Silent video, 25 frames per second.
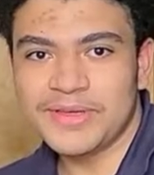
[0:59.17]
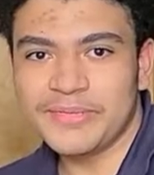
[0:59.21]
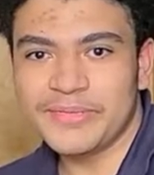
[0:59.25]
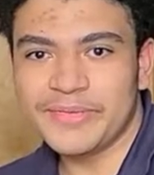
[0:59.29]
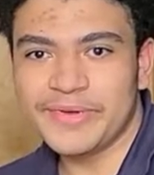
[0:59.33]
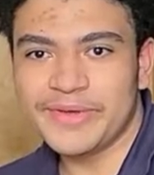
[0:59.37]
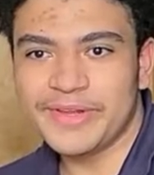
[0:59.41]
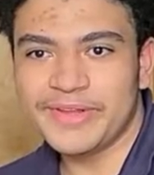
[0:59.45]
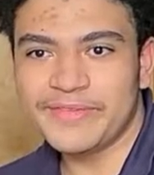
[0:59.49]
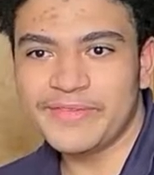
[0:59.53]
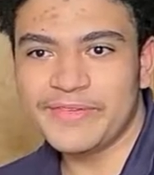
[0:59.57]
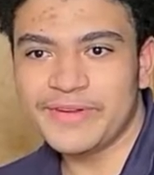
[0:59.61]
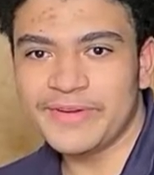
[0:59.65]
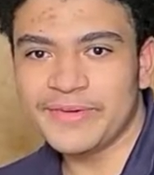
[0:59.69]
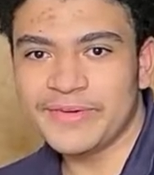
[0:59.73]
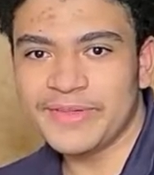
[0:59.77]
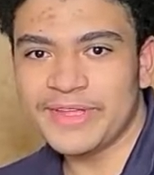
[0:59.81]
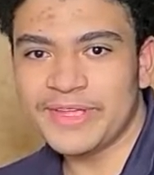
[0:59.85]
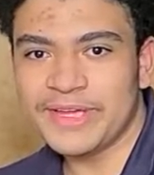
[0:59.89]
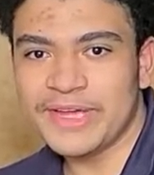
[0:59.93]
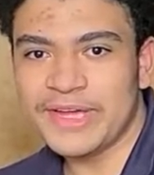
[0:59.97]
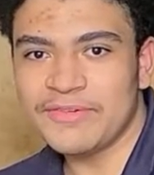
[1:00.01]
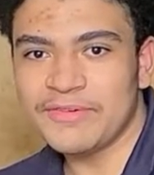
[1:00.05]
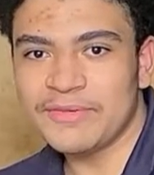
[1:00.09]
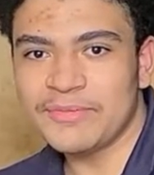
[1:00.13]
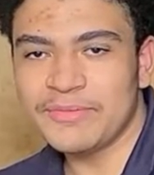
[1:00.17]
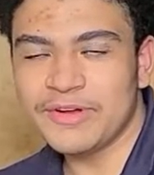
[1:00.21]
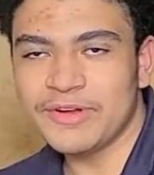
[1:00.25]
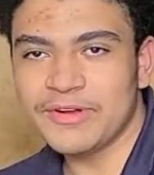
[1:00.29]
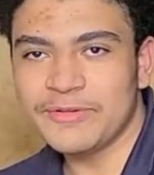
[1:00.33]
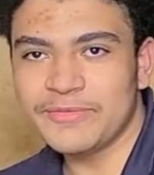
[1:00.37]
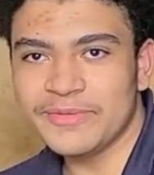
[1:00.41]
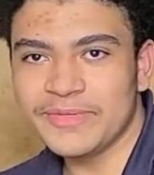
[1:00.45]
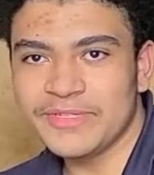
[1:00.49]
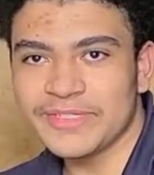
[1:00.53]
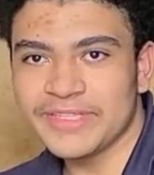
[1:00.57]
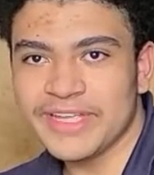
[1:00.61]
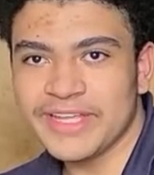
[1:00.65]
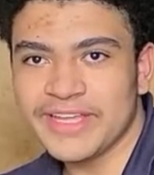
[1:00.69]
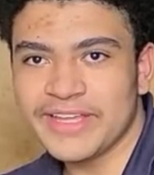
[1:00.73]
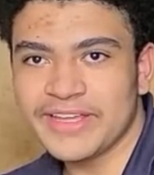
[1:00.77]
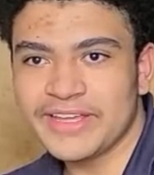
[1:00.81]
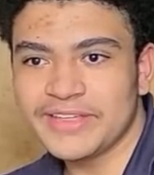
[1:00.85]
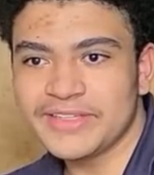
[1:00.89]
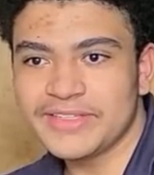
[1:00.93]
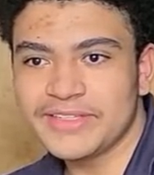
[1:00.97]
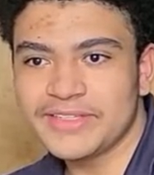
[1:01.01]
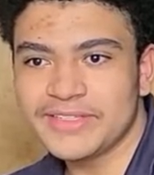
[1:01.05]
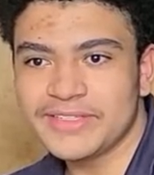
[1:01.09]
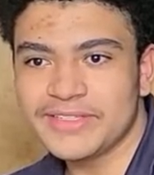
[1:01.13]
But if you don't really have a purpose, I
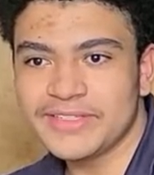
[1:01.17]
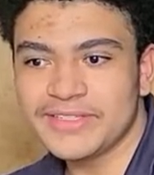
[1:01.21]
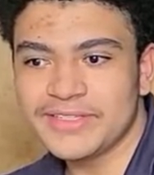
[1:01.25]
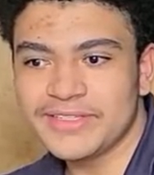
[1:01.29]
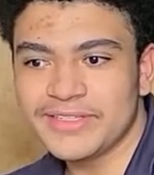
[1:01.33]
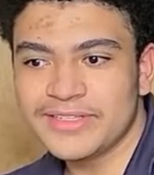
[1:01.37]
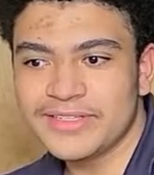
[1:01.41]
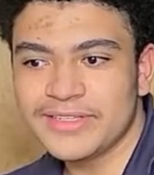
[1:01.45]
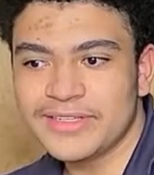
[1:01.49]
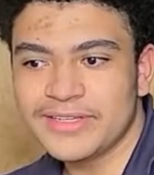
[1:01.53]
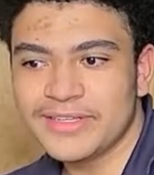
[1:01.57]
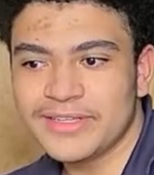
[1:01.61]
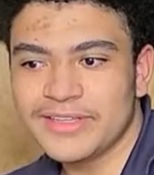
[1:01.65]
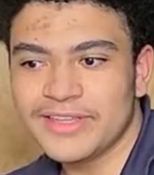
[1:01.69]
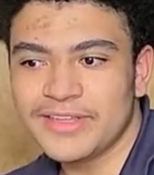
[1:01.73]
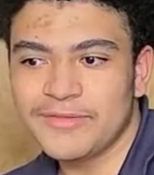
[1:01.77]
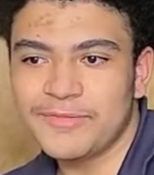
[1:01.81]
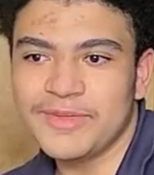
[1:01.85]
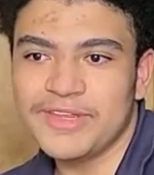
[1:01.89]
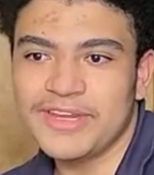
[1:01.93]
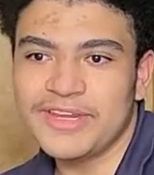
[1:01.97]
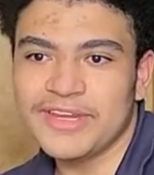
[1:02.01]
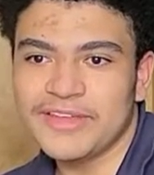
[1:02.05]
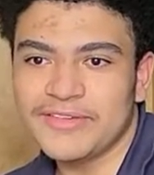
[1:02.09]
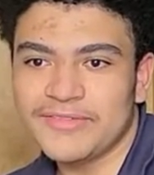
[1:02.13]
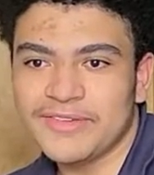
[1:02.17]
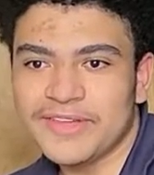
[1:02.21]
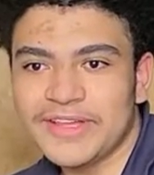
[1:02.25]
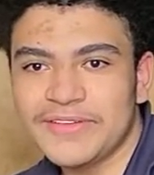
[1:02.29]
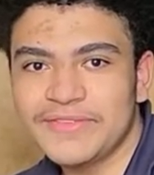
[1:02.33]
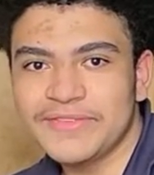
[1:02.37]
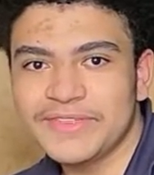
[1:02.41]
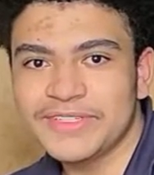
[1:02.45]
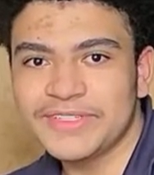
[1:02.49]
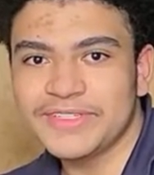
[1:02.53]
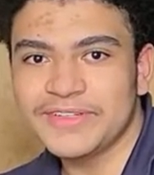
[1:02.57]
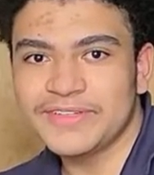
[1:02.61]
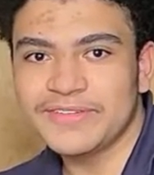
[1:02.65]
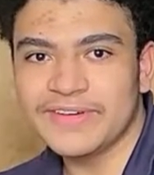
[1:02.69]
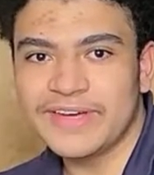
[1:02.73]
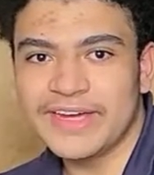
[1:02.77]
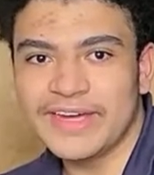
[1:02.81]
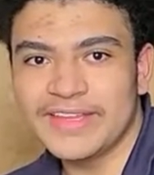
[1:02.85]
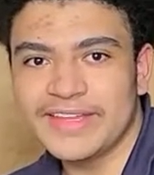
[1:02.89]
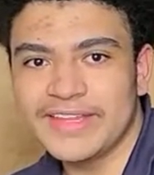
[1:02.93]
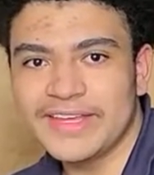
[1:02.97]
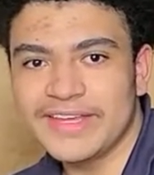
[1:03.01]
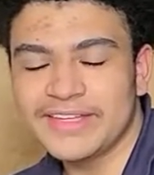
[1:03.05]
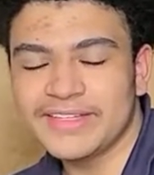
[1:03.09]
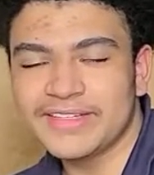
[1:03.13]
guess, then you could like just
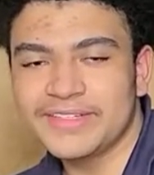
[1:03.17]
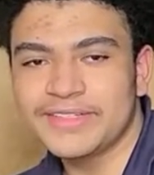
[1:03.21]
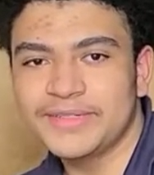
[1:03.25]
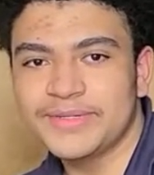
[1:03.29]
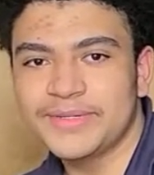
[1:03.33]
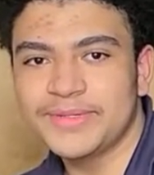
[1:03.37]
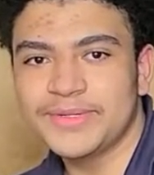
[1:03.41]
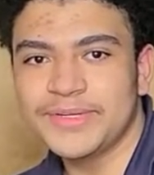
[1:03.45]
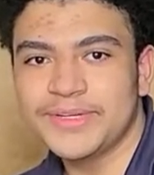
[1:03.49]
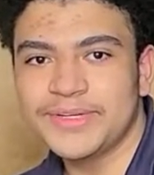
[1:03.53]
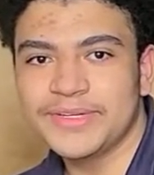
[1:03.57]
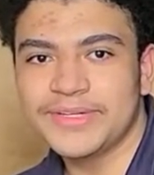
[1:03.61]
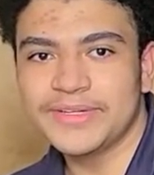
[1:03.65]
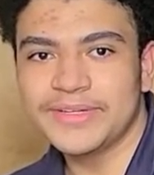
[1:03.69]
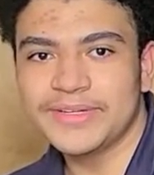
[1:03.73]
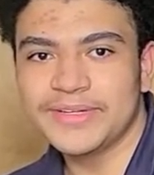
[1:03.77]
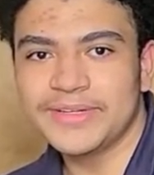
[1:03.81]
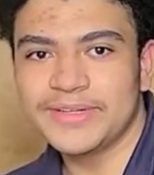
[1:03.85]
define that to uh,